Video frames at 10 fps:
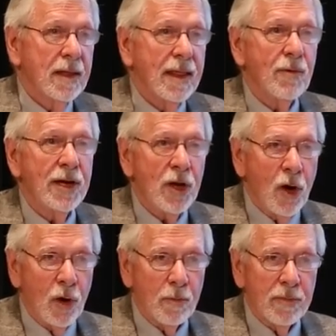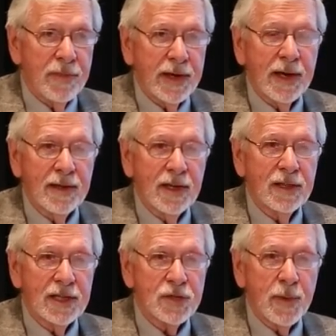They went home thinking
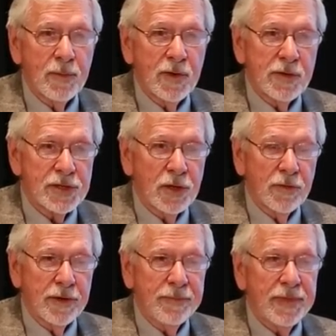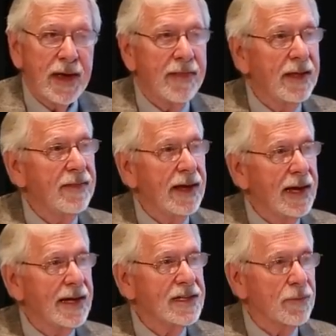that the experiment was over, and then they
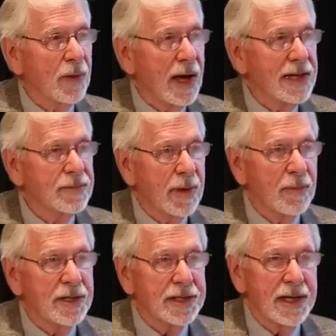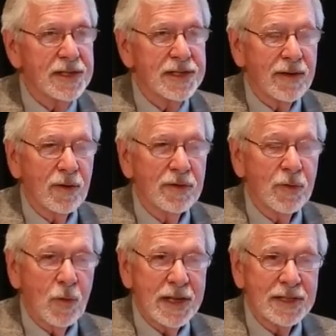got a surprise memory test several
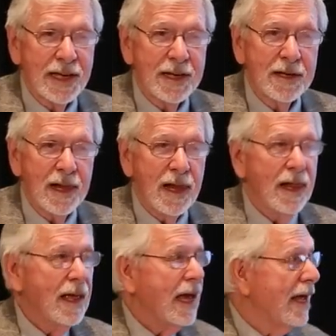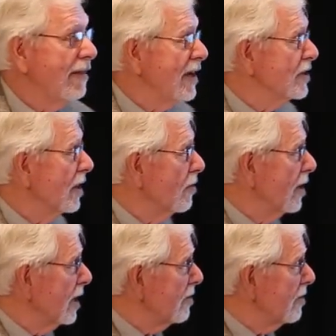weeks later, and these are the re